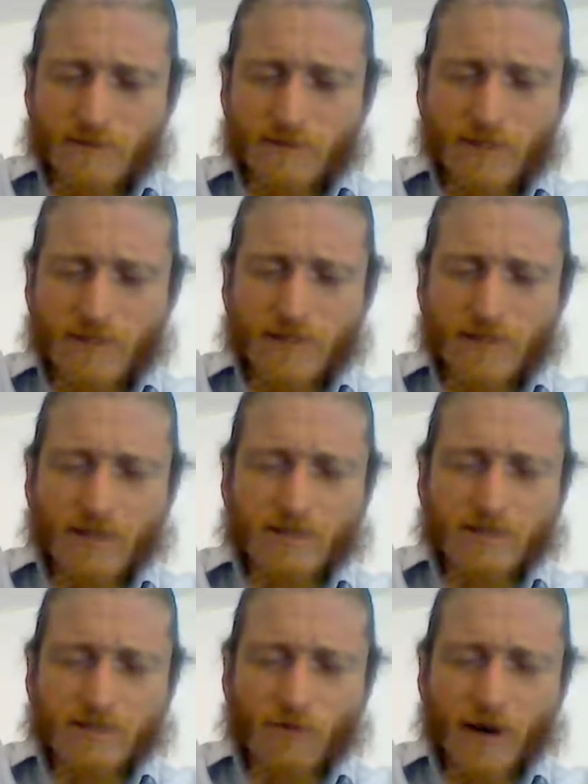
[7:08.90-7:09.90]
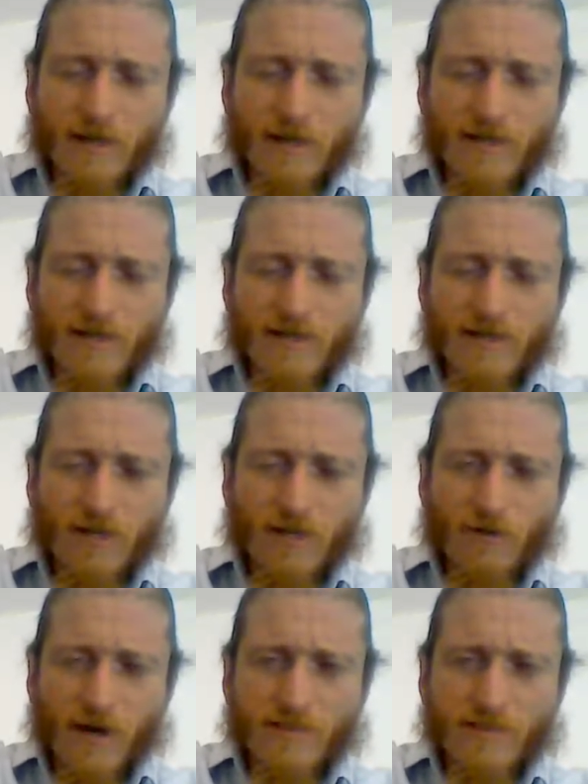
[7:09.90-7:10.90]
it's the
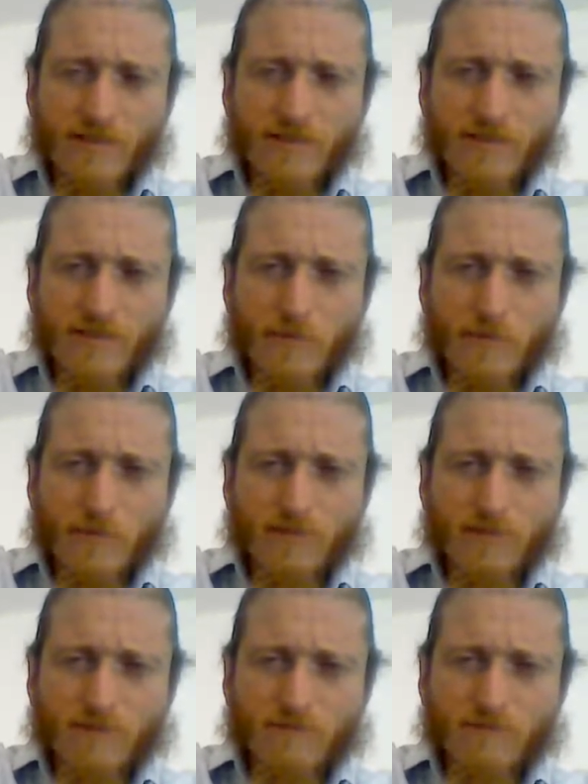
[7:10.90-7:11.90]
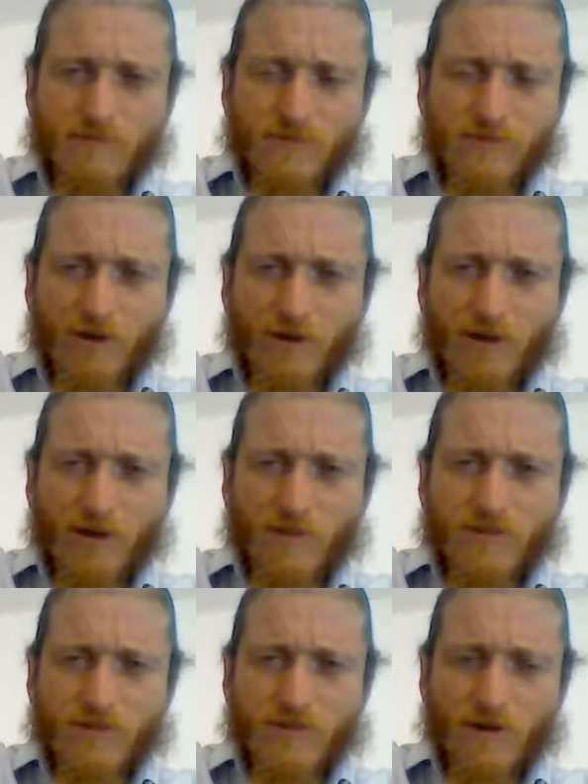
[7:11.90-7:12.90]
craziest, deepest journey
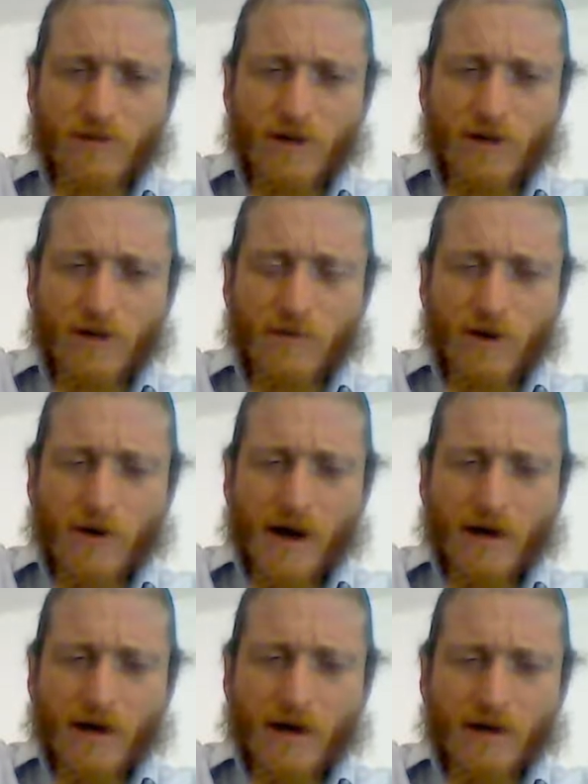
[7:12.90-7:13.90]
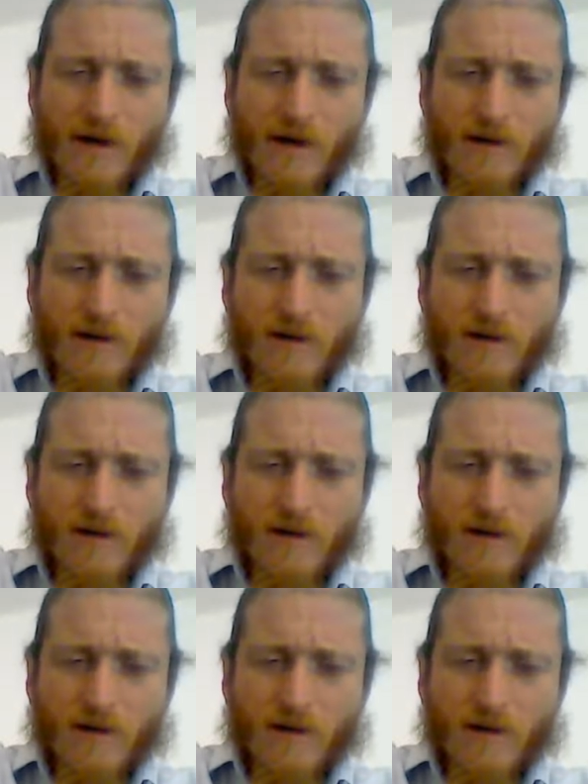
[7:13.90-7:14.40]
to go there and back. And